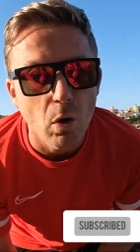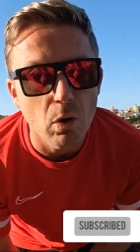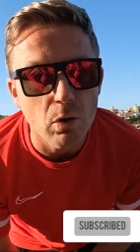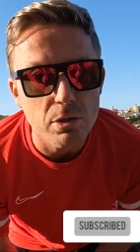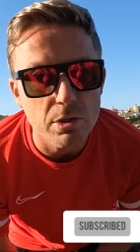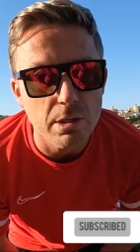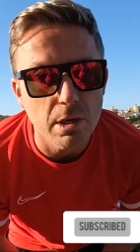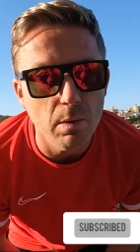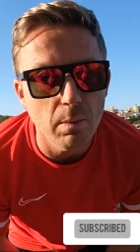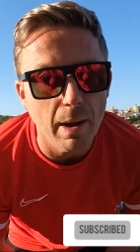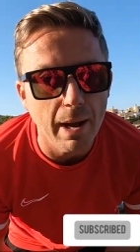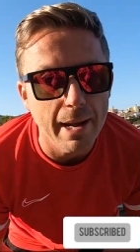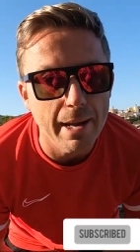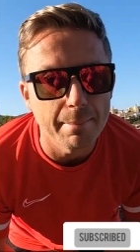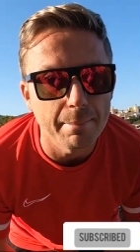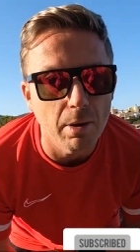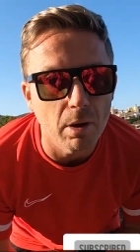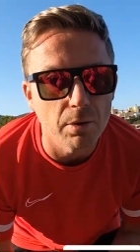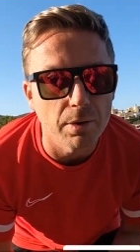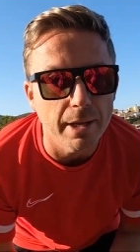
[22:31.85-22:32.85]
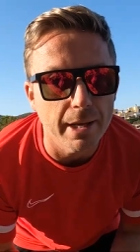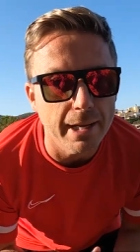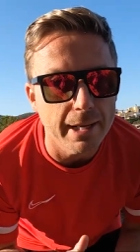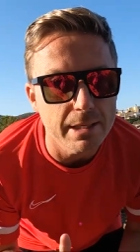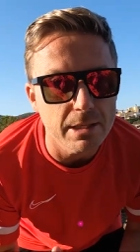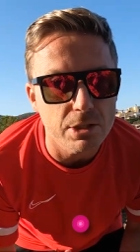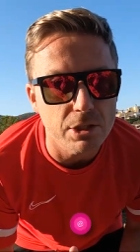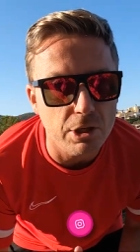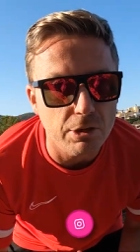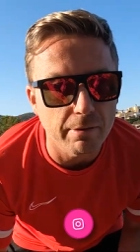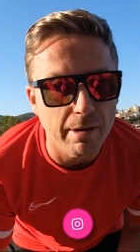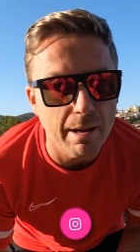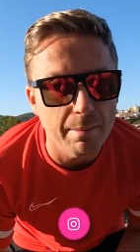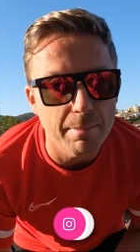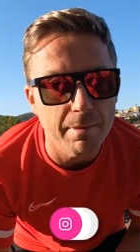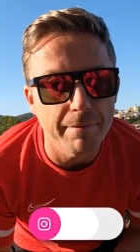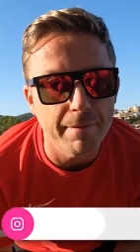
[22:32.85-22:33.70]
Also, I am on Instagram.